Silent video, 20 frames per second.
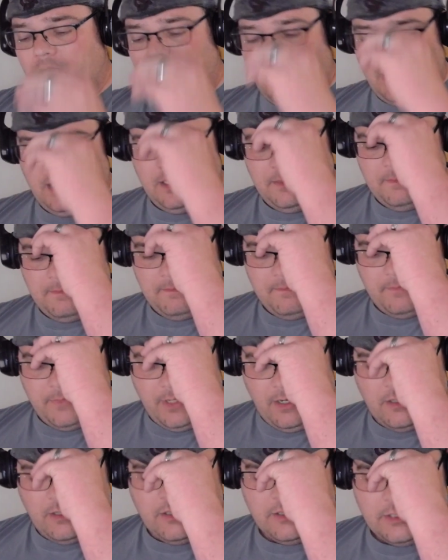
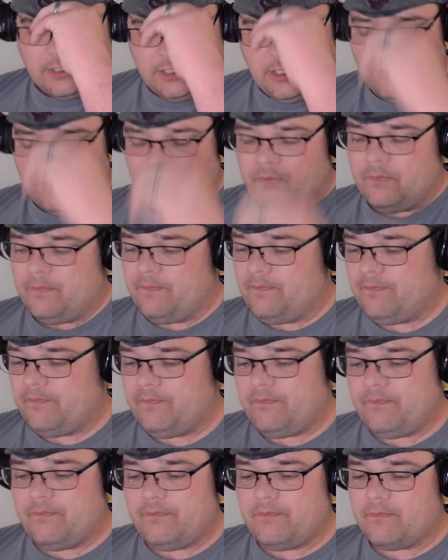Arco
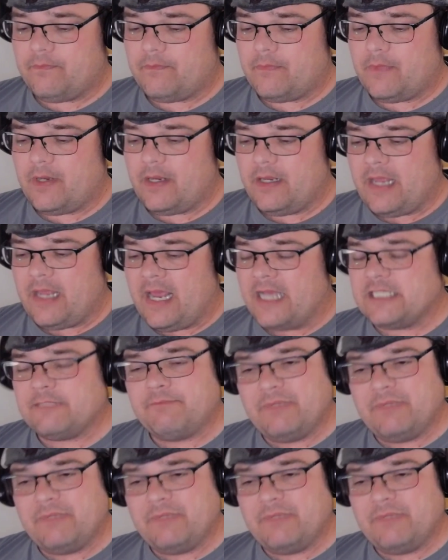has